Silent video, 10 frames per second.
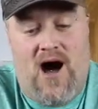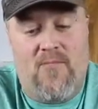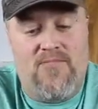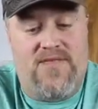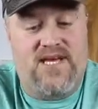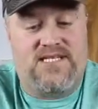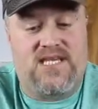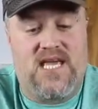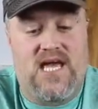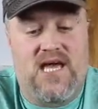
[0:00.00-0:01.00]
This
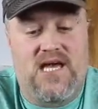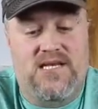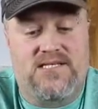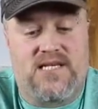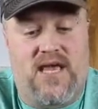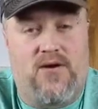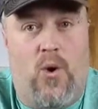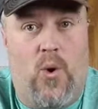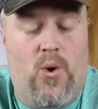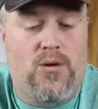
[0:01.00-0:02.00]
is an
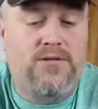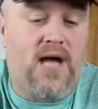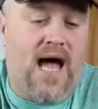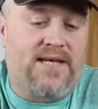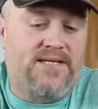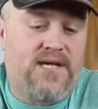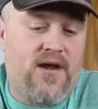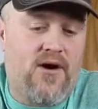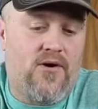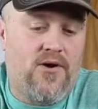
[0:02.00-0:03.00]
old
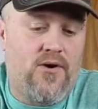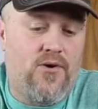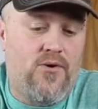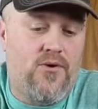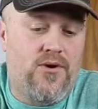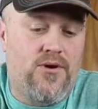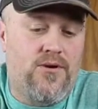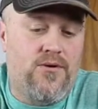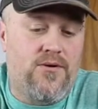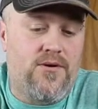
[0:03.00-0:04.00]
Ontario
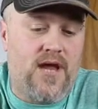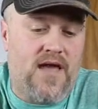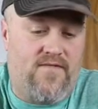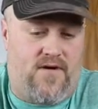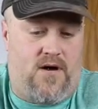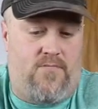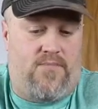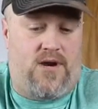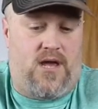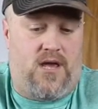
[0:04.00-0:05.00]
knife
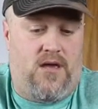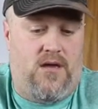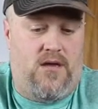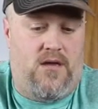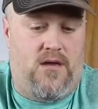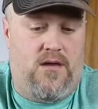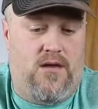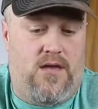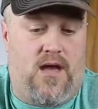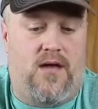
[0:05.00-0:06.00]
company.
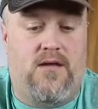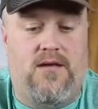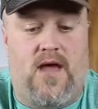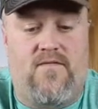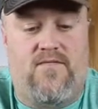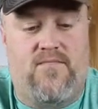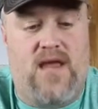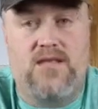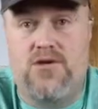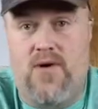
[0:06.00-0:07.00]
Yeah, knife.
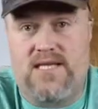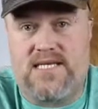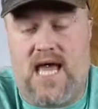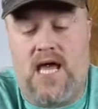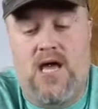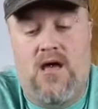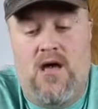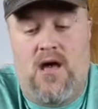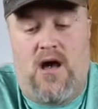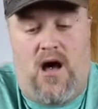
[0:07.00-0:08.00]
Made in the USA.
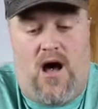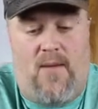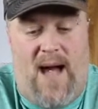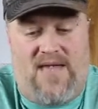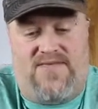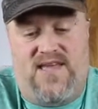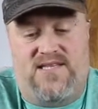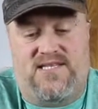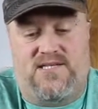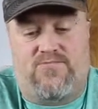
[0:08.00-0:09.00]
I think
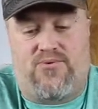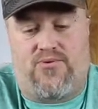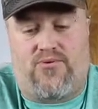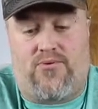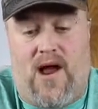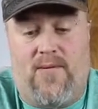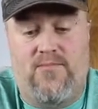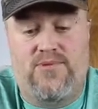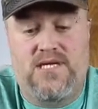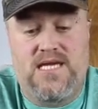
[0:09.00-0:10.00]
this is
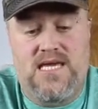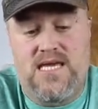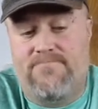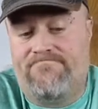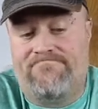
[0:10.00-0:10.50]
probably,